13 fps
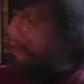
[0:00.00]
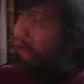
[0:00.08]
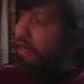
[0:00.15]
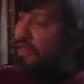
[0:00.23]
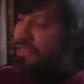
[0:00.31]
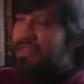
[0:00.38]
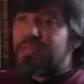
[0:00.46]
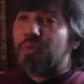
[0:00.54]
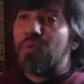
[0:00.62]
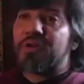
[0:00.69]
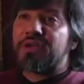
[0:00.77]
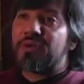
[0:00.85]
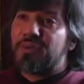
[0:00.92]
When I started
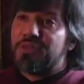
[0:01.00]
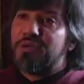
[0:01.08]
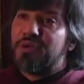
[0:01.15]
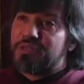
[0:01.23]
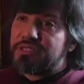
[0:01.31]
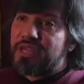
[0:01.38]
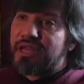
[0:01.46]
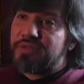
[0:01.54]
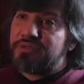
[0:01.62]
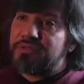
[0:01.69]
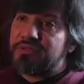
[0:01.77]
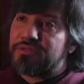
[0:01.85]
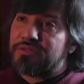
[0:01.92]
working with new
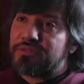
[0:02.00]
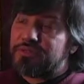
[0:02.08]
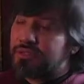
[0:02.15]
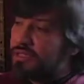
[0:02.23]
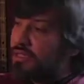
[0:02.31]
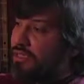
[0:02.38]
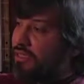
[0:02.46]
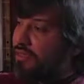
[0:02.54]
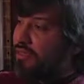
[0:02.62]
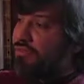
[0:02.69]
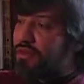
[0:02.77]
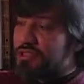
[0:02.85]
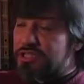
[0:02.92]
sounds, the
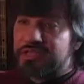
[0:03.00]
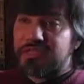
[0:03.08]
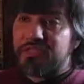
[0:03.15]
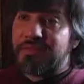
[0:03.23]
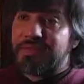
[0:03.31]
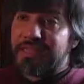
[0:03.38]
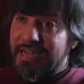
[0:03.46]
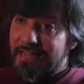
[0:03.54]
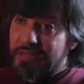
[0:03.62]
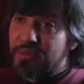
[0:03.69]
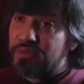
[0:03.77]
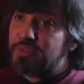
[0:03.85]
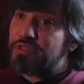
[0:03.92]
first instrument that I
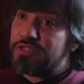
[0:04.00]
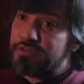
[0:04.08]
used was the